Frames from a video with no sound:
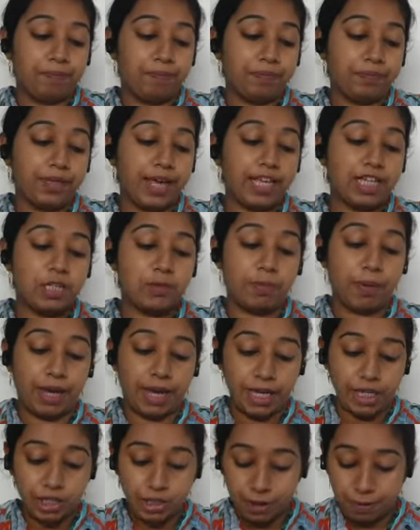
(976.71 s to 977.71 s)
Next
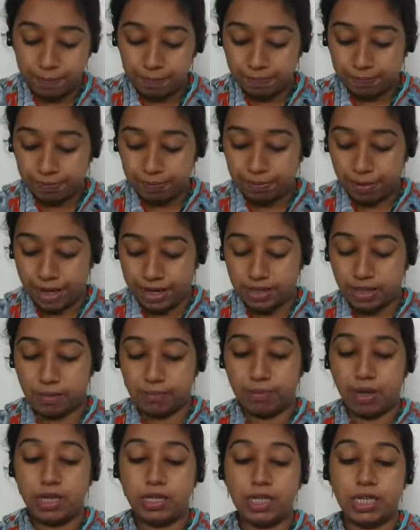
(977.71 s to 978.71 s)
page, page
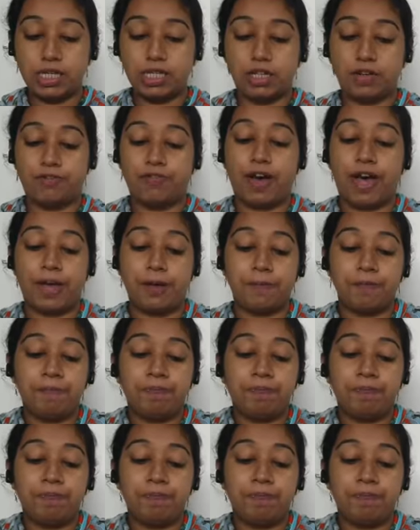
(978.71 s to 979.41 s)
number 65.